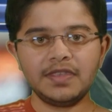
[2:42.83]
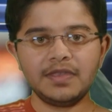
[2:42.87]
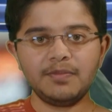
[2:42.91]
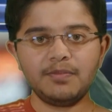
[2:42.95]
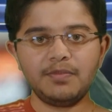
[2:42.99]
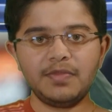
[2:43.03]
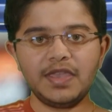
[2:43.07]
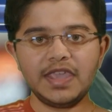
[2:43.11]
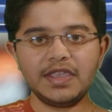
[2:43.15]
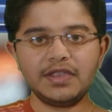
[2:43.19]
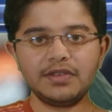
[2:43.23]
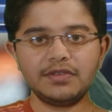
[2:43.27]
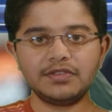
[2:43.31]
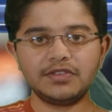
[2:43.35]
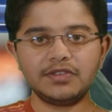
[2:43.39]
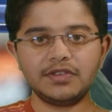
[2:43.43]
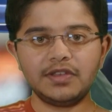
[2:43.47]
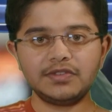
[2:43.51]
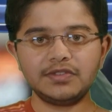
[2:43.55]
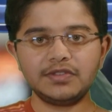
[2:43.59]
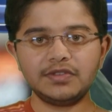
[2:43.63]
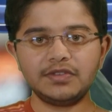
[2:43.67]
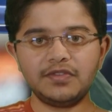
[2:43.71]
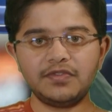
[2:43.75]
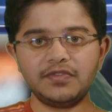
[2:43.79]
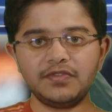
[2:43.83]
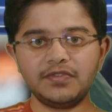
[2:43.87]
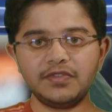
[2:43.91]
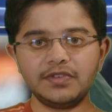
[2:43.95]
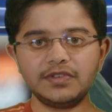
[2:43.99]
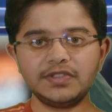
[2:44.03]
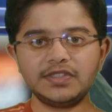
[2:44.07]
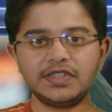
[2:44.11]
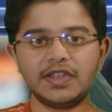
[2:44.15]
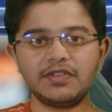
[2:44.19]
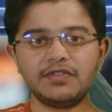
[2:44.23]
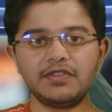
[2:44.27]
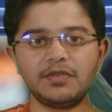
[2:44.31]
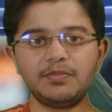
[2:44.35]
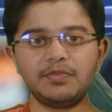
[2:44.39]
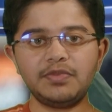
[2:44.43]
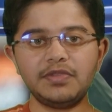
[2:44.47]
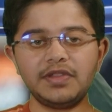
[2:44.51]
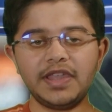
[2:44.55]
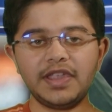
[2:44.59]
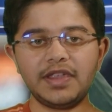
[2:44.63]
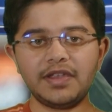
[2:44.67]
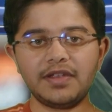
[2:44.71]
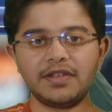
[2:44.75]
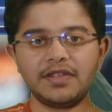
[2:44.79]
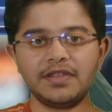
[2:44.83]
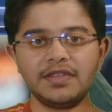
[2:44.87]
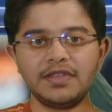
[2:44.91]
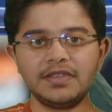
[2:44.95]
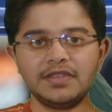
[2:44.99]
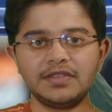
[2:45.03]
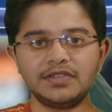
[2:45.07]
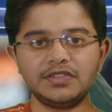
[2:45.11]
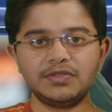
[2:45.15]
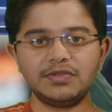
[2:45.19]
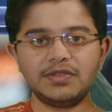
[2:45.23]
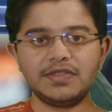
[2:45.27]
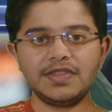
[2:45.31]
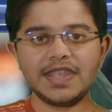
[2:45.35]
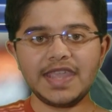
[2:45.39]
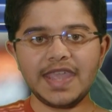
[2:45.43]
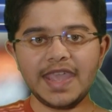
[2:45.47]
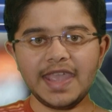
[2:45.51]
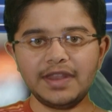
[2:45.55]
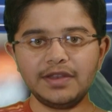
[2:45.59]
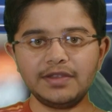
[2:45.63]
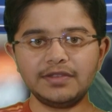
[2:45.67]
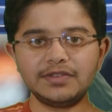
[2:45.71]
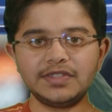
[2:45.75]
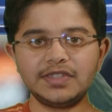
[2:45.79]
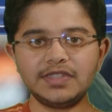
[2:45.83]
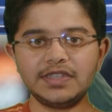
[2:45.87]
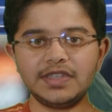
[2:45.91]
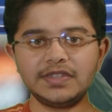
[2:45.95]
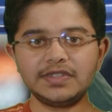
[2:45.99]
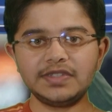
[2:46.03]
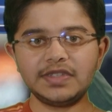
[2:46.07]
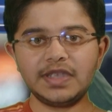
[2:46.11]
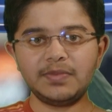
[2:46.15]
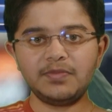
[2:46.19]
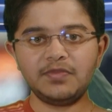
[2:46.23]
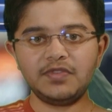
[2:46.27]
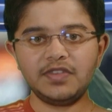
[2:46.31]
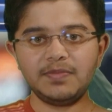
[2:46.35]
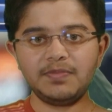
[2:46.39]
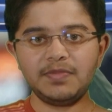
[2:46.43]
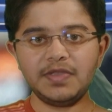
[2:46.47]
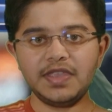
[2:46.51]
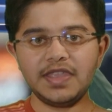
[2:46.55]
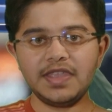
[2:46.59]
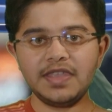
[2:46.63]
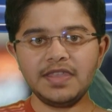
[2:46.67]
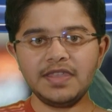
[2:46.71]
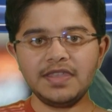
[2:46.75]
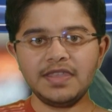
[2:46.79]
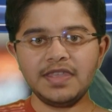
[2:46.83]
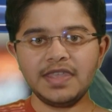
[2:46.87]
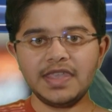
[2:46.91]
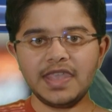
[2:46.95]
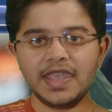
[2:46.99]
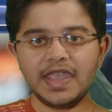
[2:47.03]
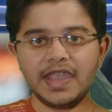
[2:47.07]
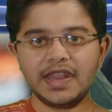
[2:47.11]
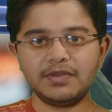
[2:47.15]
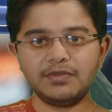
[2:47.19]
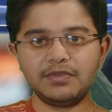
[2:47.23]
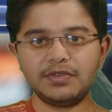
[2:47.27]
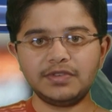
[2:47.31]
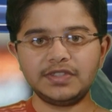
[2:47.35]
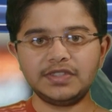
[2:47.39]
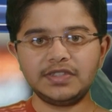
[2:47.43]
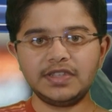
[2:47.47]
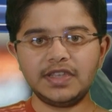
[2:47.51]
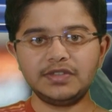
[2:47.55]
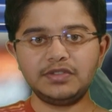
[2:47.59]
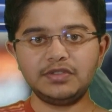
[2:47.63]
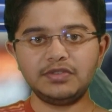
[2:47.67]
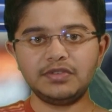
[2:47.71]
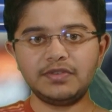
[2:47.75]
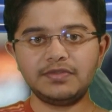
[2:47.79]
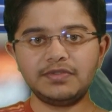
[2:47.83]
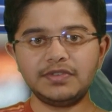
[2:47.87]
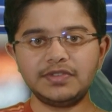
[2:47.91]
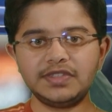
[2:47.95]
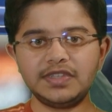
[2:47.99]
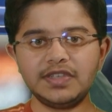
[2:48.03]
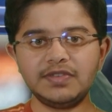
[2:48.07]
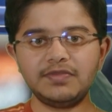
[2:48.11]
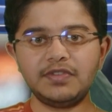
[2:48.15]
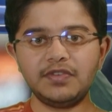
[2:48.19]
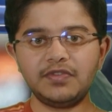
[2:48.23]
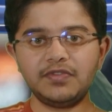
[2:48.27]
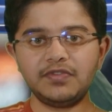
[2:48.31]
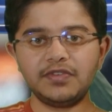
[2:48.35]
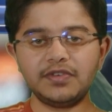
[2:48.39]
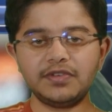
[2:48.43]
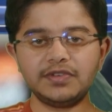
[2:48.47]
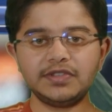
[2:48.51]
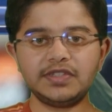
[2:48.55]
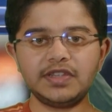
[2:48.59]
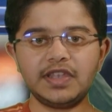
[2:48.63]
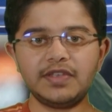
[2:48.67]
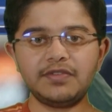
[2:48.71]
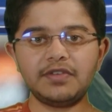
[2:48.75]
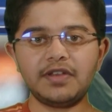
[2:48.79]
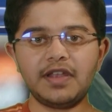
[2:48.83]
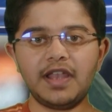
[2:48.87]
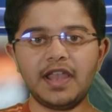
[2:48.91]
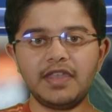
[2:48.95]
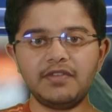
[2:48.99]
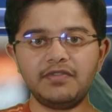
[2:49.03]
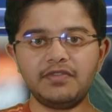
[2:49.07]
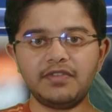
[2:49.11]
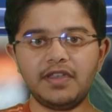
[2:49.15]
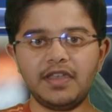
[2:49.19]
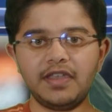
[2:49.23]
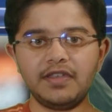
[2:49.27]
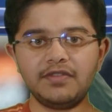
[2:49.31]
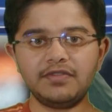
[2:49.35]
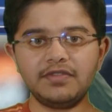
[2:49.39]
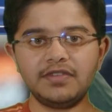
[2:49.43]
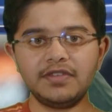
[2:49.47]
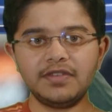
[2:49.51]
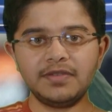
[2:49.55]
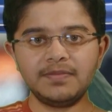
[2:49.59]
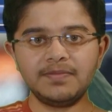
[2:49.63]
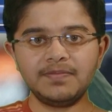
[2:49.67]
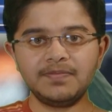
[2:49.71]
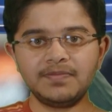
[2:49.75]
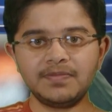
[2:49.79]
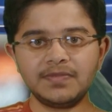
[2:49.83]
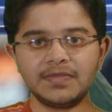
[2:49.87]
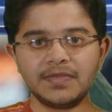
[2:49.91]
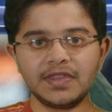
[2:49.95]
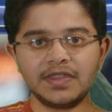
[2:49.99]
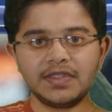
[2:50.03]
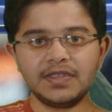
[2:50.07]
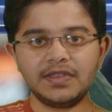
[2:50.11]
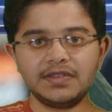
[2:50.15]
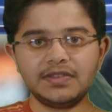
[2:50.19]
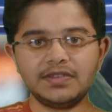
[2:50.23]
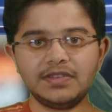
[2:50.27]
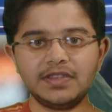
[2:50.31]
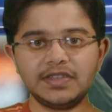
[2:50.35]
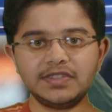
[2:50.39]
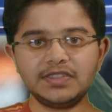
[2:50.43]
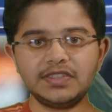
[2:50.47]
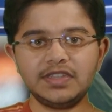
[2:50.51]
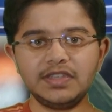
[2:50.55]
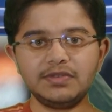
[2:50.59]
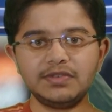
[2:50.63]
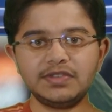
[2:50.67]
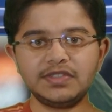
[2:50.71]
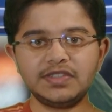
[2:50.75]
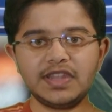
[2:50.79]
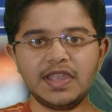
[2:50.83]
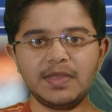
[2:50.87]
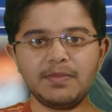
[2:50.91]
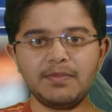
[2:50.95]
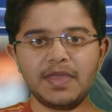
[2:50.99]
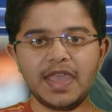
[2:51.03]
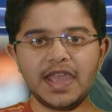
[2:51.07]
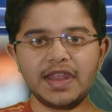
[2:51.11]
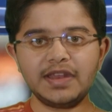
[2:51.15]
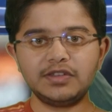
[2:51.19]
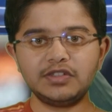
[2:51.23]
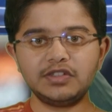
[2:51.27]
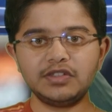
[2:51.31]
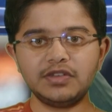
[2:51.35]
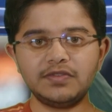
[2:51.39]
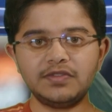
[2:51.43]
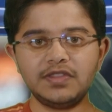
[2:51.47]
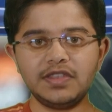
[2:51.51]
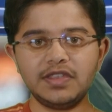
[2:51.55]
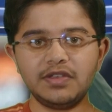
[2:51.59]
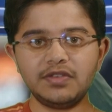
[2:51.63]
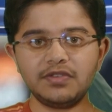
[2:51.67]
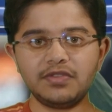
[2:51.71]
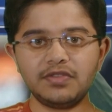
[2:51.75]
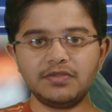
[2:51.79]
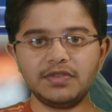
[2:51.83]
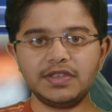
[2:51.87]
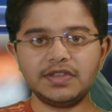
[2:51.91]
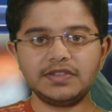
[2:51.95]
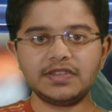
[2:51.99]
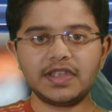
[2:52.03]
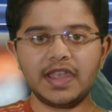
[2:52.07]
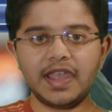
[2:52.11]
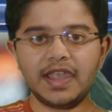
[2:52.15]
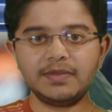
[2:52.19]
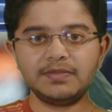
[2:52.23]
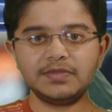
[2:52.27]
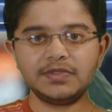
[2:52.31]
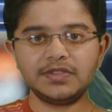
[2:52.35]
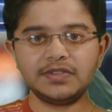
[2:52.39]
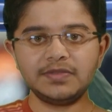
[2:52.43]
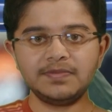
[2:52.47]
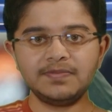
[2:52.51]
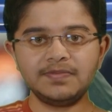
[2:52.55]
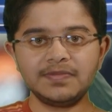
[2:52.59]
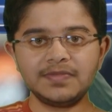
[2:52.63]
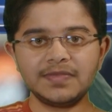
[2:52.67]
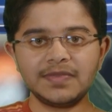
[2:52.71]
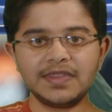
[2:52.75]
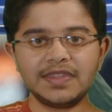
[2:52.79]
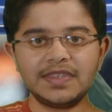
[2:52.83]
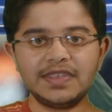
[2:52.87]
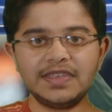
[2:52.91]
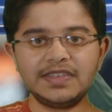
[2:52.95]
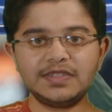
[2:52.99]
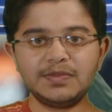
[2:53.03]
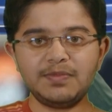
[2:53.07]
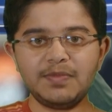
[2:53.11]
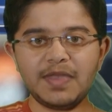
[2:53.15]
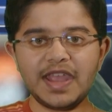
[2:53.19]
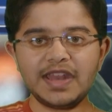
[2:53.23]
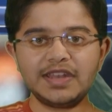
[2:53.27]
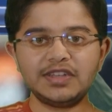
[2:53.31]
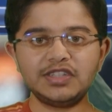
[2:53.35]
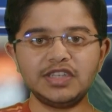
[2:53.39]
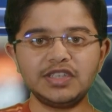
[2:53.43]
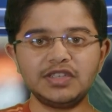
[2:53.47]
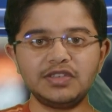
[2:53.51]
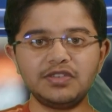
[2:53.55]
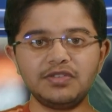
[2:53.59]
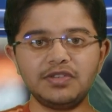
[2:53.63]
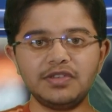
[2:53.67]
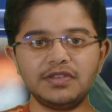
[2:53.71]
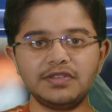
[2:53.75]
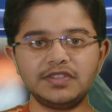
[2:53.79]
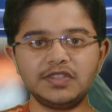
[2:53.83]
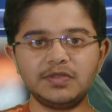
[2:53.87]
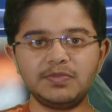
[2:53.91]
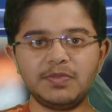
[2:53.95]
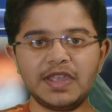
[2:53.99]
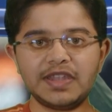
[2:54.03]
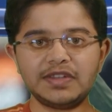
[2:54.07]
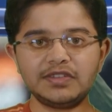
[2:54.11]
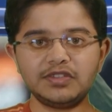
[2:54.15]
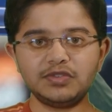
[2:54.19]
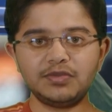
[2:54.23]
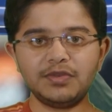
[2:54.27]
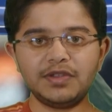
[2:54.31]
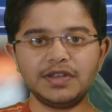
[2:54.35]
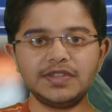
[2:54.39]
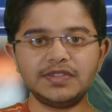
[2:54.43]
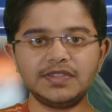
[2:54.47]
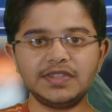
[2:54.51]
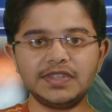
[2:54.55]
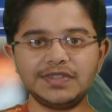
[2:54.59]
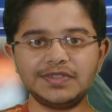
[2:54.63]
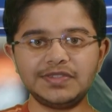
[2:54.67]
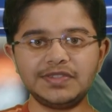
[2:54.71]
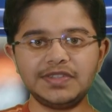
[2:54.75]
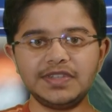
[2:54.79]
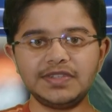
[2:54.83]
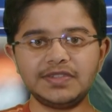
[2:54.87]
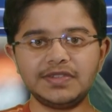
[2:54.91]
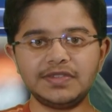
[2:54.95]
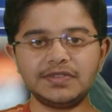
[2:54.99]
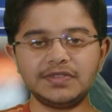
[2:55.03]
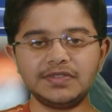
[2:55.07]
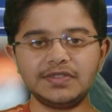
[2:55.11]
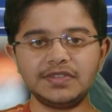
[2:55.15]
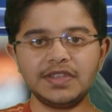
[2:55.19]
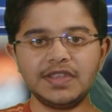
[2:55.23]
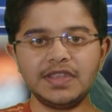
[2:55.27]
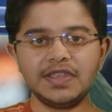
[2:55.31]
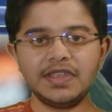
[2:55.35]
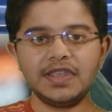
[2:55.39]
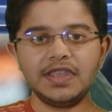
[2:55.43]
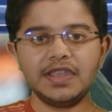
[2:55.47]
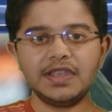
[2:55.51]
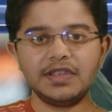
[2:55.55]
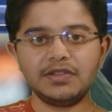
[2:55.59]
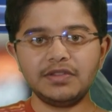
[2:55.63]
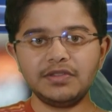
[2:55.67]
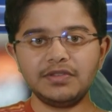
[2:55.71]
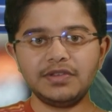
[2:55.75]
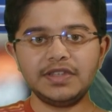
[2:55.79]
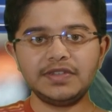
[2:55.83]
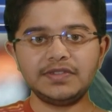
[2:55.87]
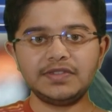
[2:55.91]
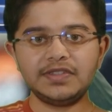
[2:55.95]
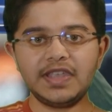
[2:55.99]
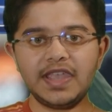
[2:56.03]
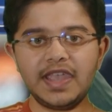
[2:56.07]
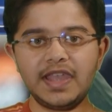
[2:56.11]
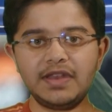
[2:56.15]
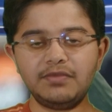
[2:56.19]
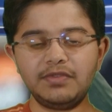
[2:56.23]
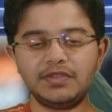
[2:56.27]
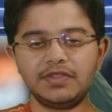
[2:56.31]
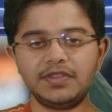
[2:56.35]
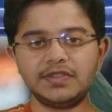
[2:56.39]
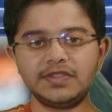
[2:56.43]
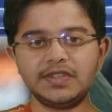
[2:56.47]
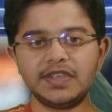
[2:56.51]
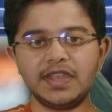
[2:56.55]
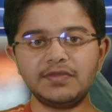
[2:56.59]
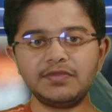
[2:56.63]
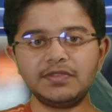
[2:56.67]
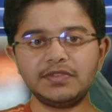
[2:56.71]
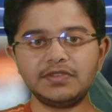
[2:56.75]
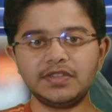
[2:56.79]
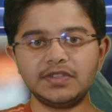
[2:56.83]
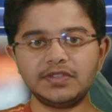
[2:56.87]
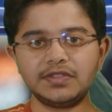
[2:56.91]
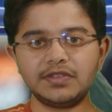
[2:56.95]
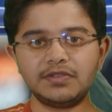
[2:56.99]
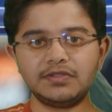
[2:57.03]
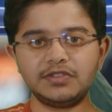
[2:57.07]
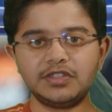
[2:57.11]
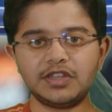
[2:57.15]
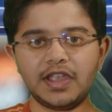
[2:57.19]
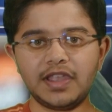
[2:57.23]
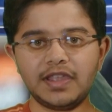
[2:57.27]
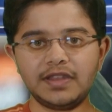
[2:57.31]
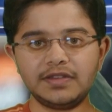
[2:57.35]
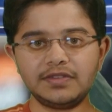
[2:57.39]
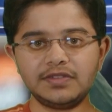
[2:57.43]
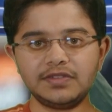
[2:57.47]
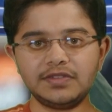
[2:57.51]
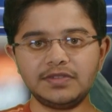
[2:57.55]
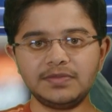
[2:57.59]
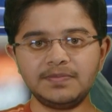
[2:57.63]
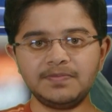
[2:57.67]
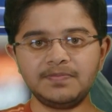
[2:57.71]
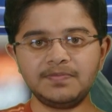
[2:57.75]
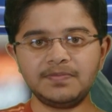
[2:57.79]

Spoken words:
Baker was also the first ever player to win the NLCS MVP and was said to have received the first ever high five. Dusty was named Manager of the Year 3 times. His managing career spanned 26 seasons, including 10 with the San Francisco Giants.